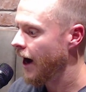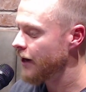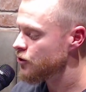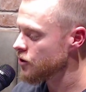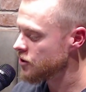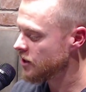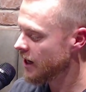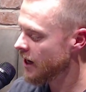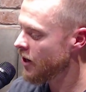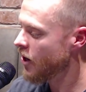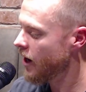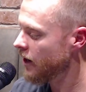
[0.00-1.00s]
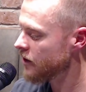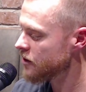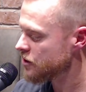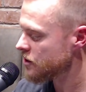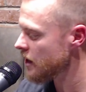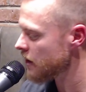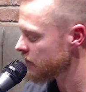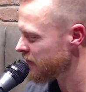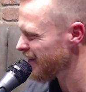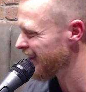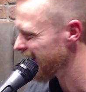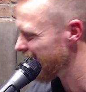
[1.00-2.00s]
I just cannot understand
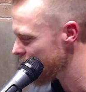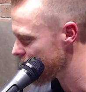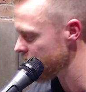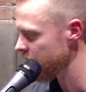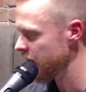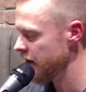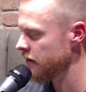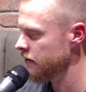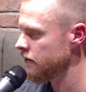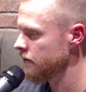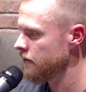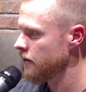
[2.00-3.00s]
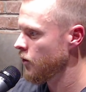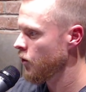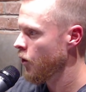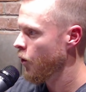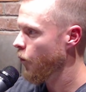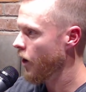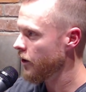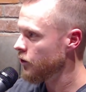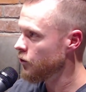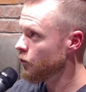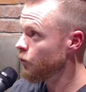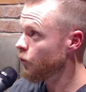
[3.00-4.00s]
for the life of me why
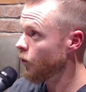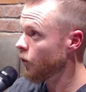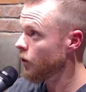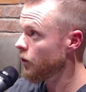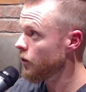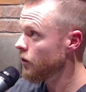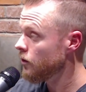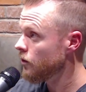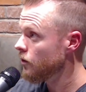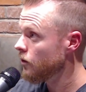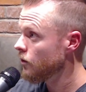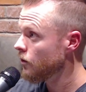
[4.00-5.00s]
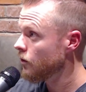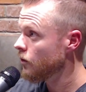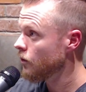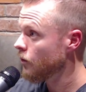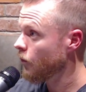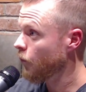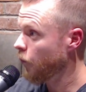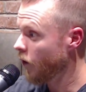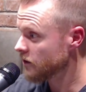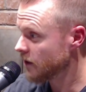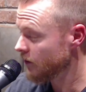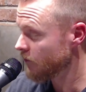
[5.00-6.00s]
you would
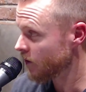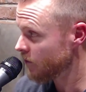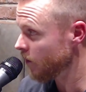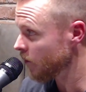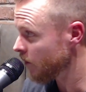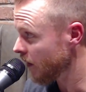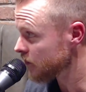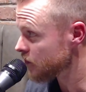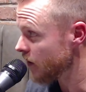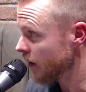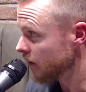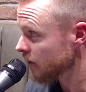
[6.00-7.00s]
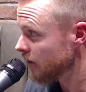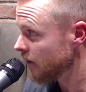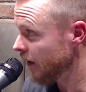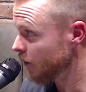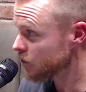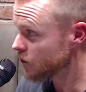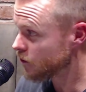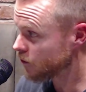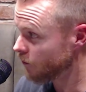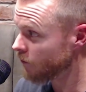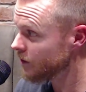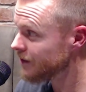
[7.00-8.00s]
want to get rid of Bill Belichick. And there was a
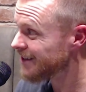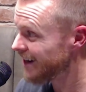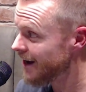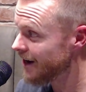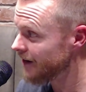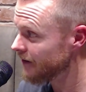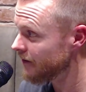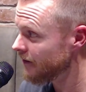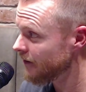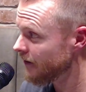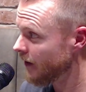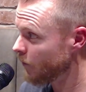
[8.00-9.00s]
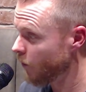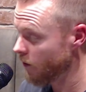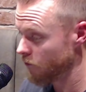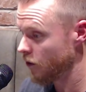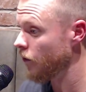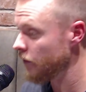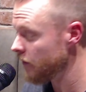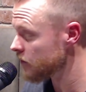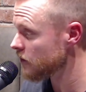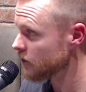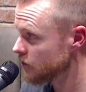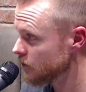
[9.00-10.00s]
story today, and we're recording
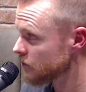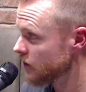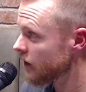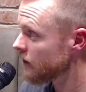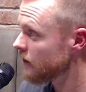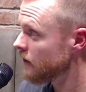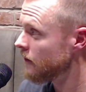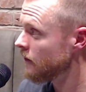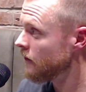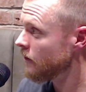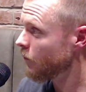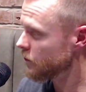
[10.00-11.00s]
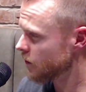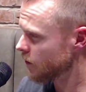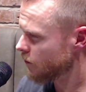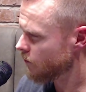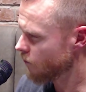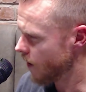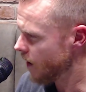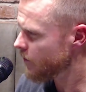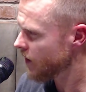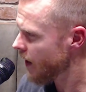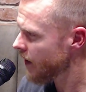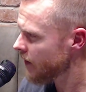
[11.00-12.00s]
this on a Tuesday. Was it Greg
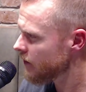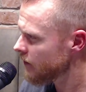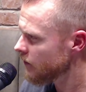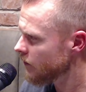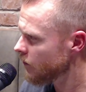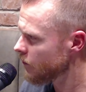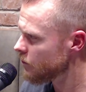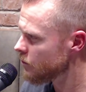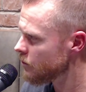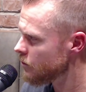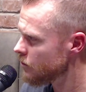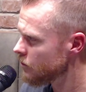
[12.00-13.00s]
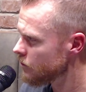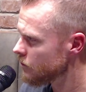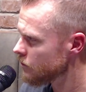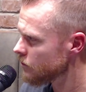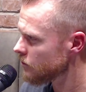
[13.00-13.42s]
Bedard who,